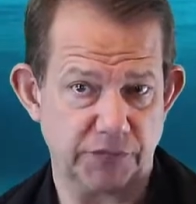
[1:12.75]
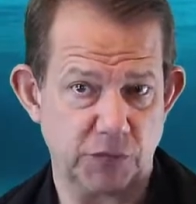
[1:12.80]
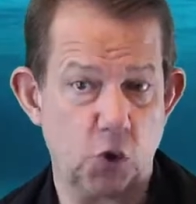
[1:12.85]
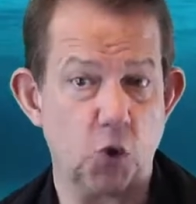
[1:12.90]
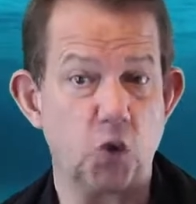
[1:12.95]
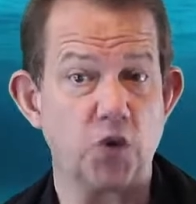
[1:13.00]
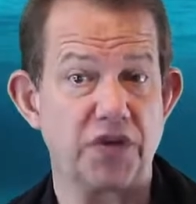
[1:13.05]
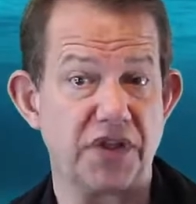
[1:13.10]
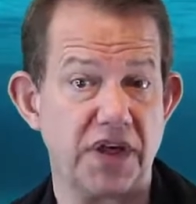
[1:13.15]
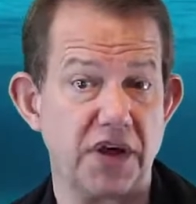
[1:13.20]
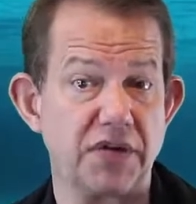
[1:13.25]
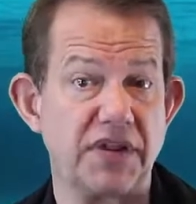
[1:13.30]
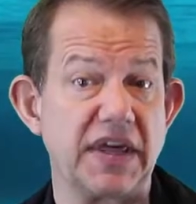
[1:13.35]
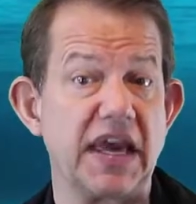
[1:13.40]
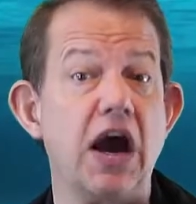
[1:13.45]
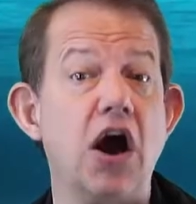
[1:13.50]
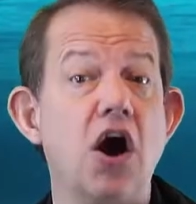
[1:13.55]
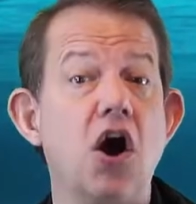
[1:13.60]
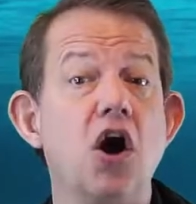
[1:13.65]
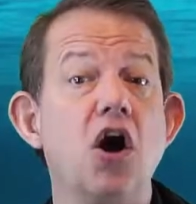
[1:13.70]
although there
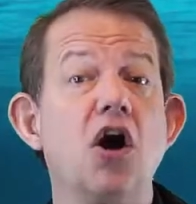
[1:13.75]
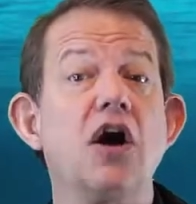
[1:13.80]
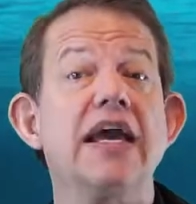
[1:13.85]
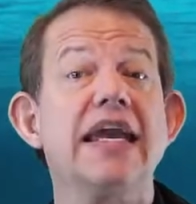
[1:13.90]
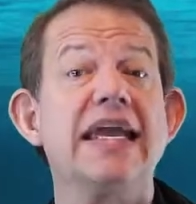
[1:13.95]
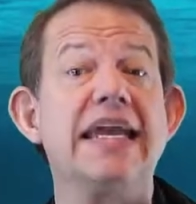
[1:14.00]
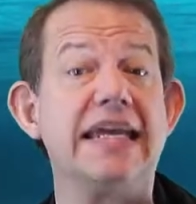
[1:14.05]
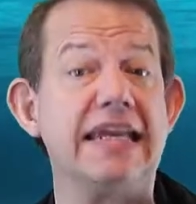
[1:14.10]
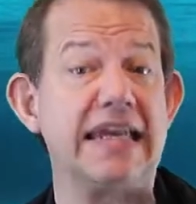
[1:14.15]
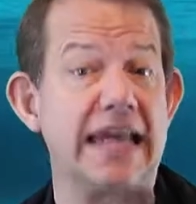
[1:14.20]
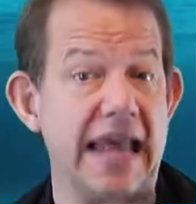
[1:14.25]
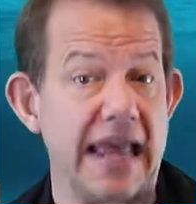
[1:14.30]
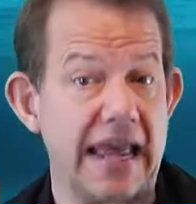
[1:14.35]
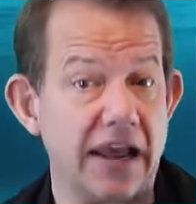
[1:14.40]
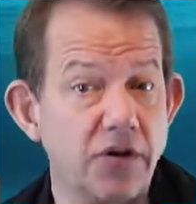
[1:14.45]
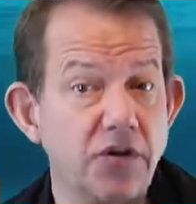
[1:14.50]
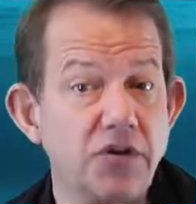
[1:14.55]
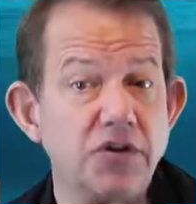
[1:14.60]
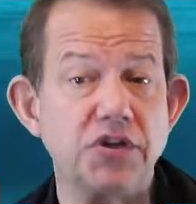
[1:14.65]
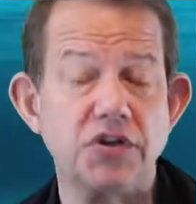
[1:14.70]
are
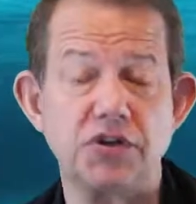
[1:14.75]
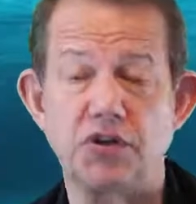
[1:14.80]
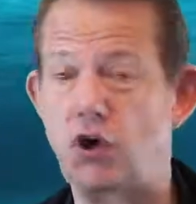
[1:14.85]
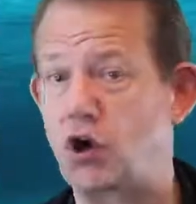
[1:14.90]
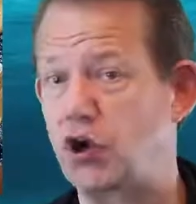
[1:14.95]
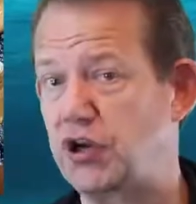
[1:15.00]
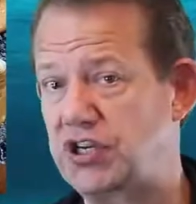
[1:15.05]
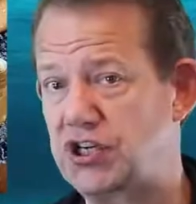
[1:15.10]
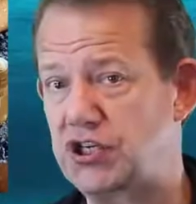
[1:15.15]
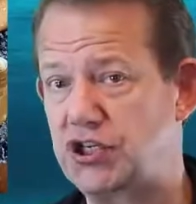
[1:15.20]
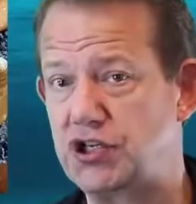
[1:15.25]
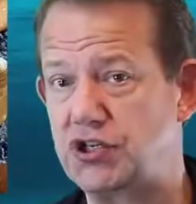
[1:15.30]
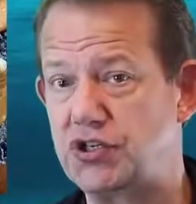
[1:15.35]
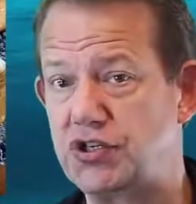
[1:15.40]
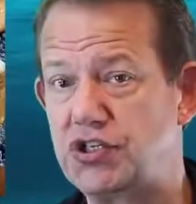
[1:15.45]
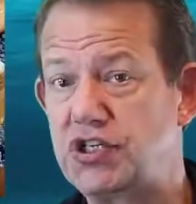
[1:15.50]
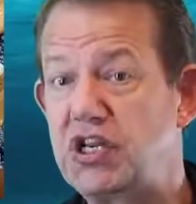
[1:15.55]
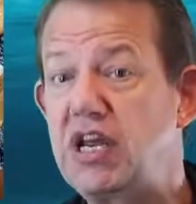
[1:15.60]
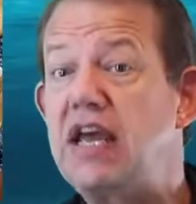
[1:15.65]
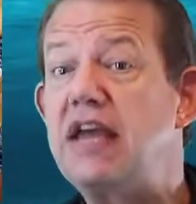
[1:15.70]
inherited
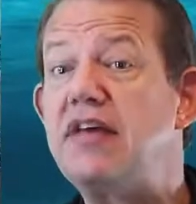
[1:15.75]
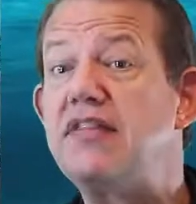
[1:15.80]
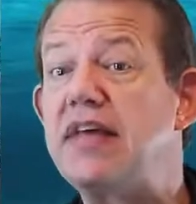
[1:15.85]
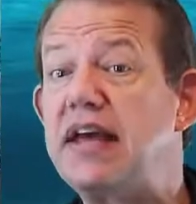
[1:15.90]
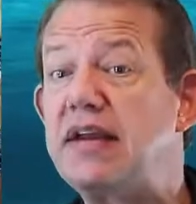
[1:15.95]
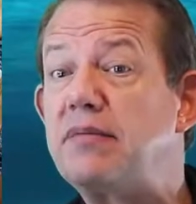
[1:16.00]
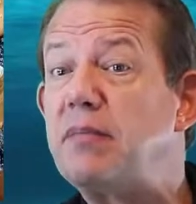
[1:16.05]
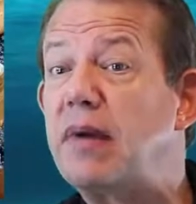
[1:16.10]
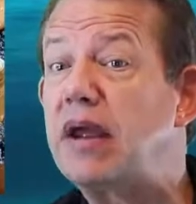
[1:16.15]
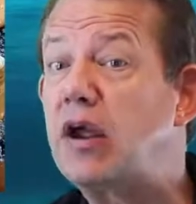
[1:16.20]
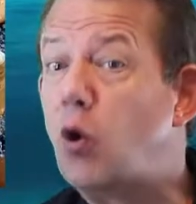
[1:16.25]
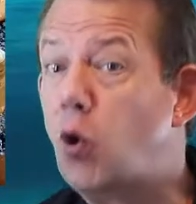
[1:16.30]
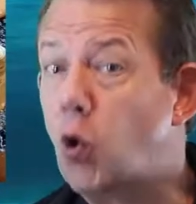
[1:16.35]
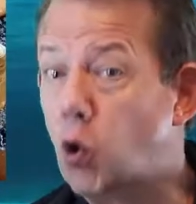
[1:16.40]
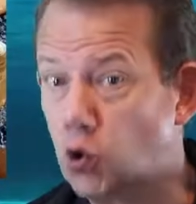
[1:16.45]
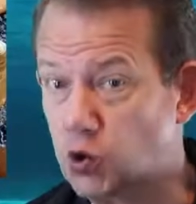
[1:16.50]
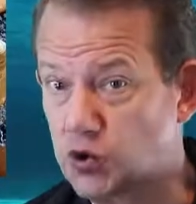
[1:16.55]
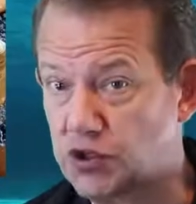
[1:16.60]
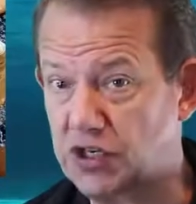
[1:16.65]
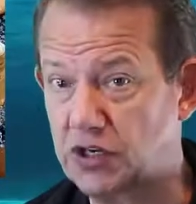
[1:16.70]
conditions that may
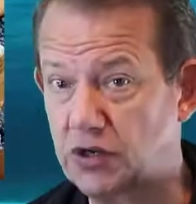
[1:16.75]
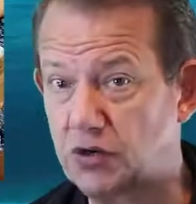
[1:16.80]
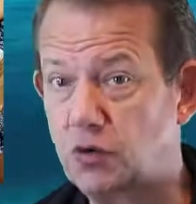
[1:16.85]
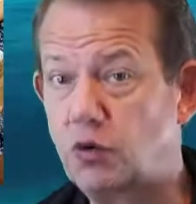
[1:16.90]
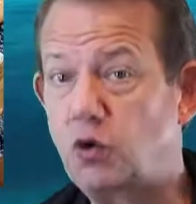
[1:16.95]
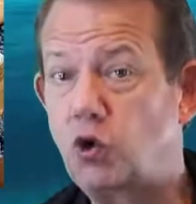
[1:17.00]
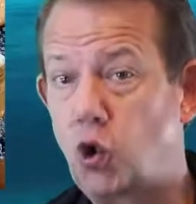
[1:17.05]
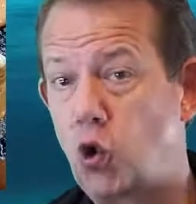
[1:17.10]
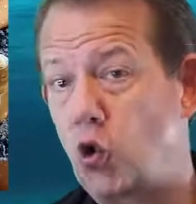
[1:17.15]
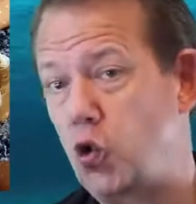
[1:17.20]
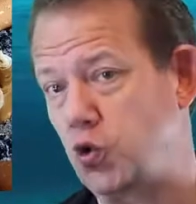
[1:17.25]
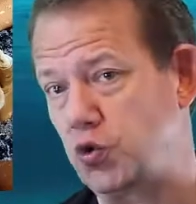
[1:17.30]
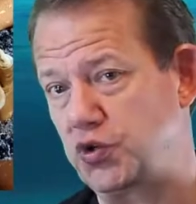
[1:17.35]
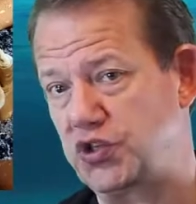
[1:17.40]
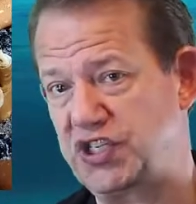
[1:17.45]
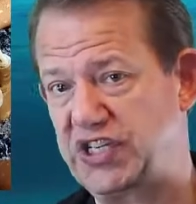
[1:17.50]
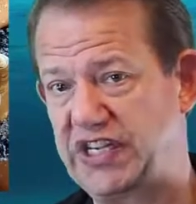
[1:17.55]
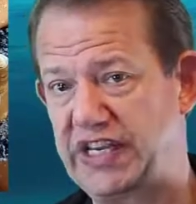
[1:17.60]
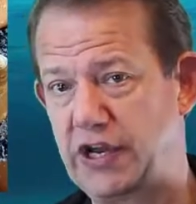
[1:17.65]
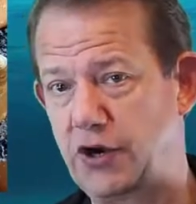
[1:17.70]
also cause
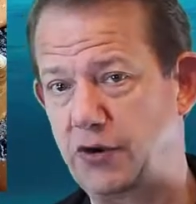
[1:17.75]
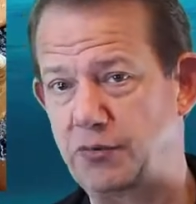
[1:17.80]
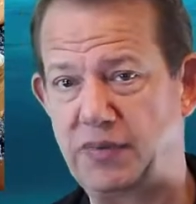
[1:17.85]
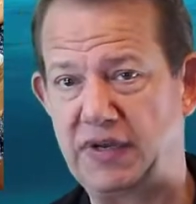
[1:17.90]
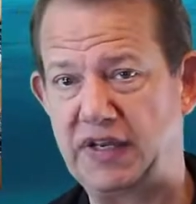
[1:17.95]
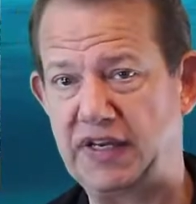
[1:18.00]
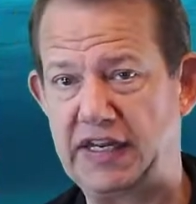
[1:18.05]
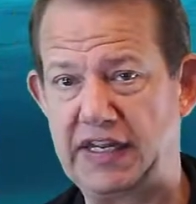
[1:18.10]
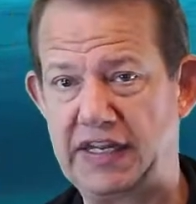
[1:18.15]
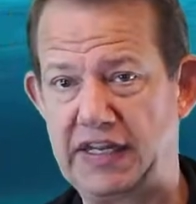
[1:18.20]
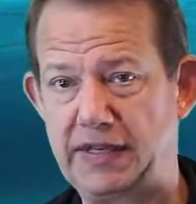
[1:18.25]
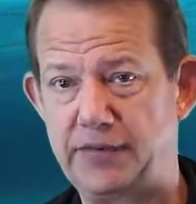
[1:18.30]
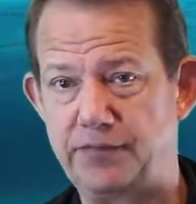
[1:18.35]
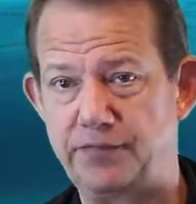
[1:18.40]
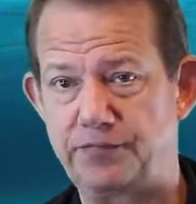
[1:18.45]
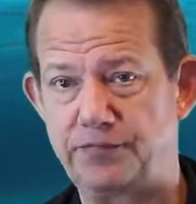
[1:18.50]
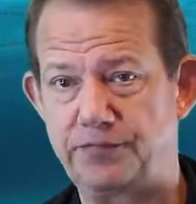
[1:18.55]
COPD.